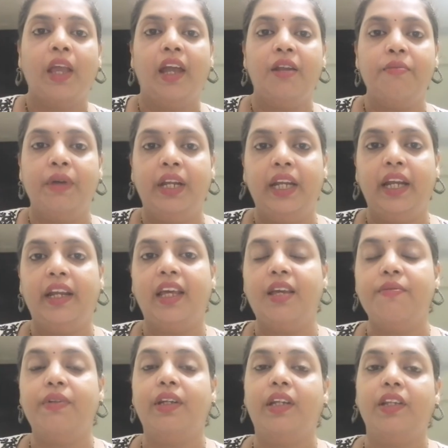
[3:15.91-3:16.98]
And many
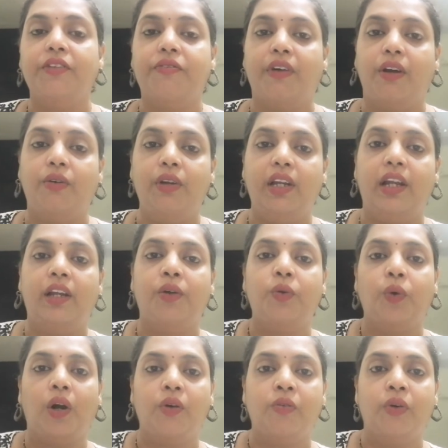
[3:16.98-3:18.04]
times it is found that
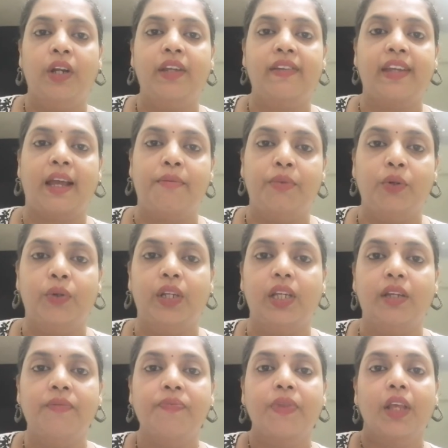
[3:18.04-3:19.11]
to avoid stamp
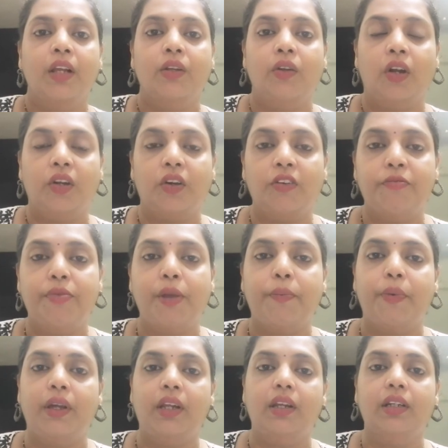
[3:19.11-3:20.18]
duty, lot of
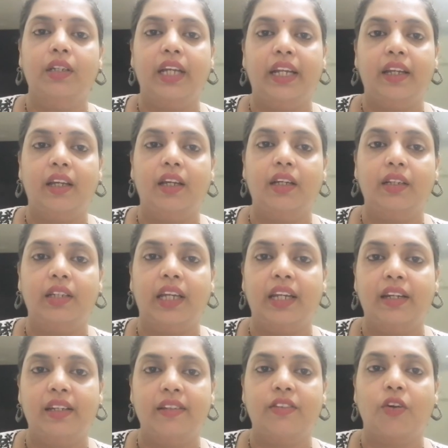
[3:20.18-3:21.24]
people
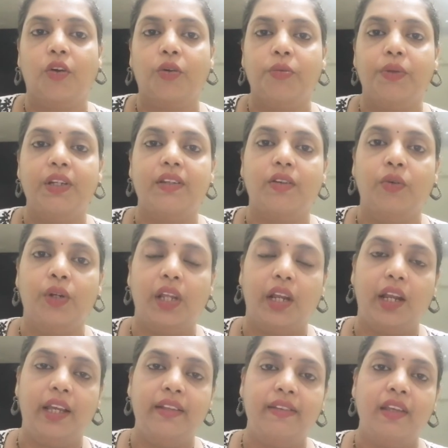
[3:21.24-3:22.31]
get these documents
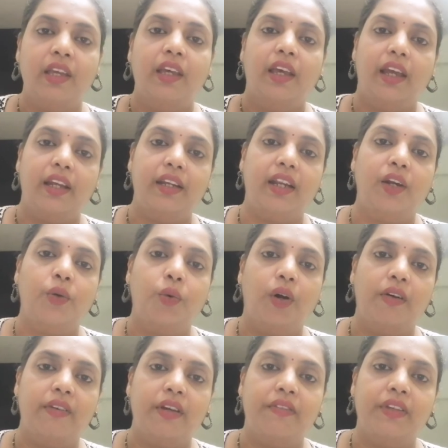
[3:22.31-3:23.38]
notarized and they do
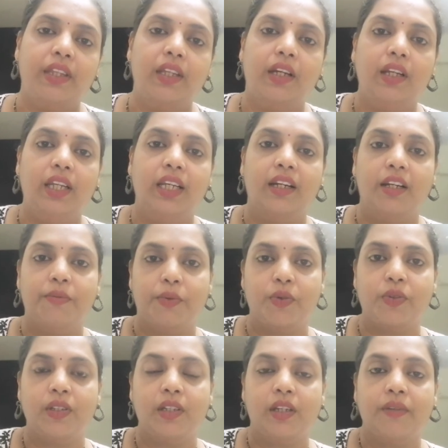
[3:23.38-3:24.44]
away with the legal
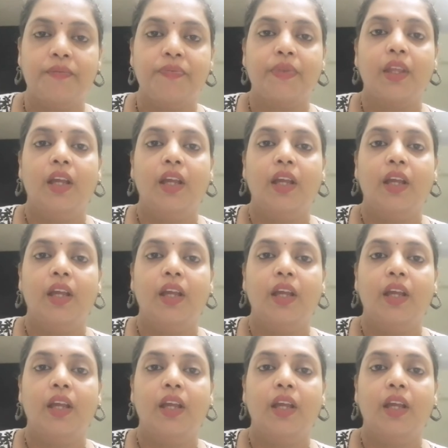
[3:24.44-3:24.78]
procedure.